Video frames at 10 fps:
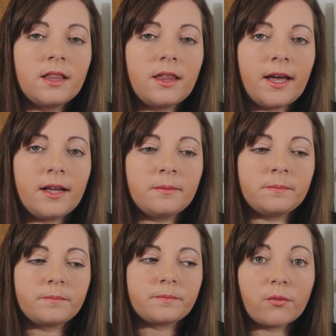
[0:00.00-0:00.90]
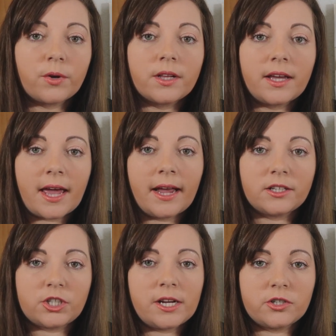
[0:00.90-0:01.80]
then it really
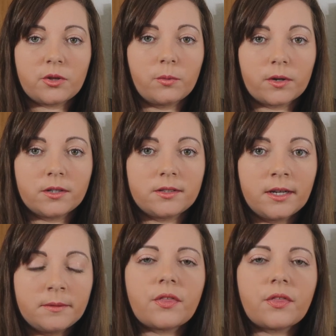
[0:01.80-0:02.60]
can change the world.